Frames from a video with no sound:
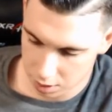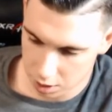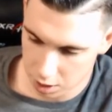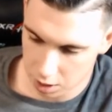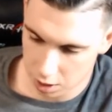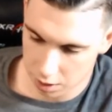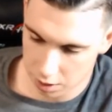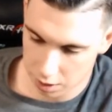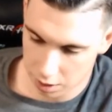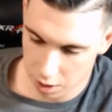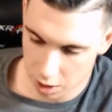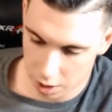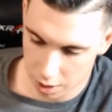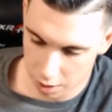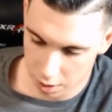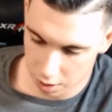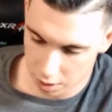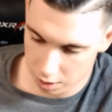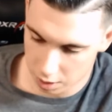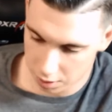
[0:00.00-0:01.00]

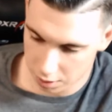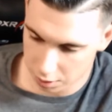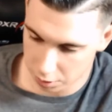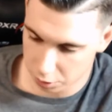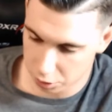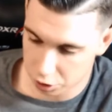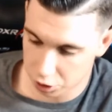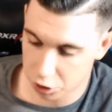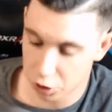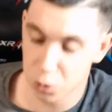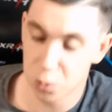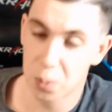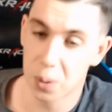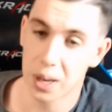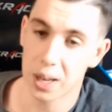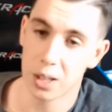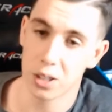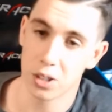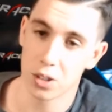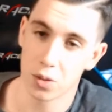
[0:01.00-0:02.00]
There's two
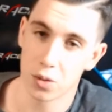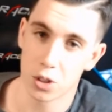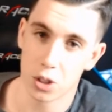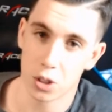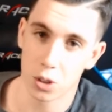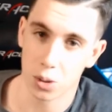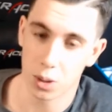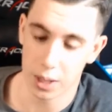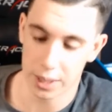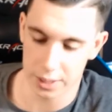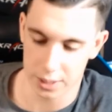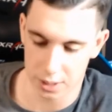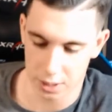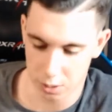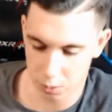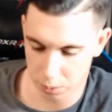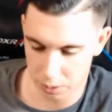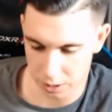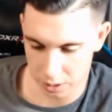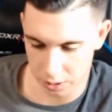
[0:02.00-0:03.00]
pairs of
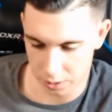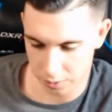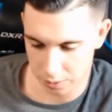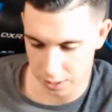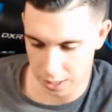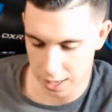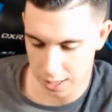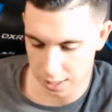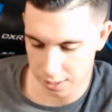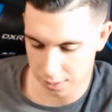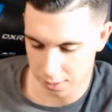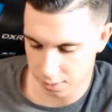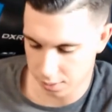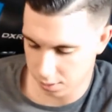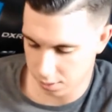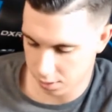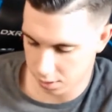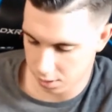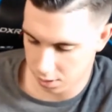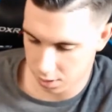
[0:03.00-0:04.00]
shoelaces we could have gotten.
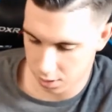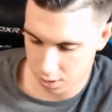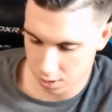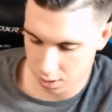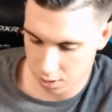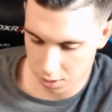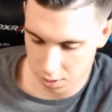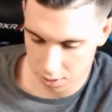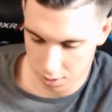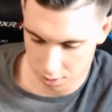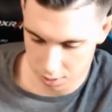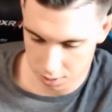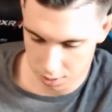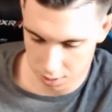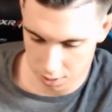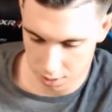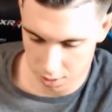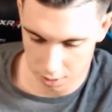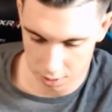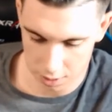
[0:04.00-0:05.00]

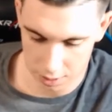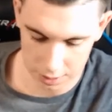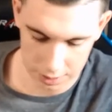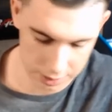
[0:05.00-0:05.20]
I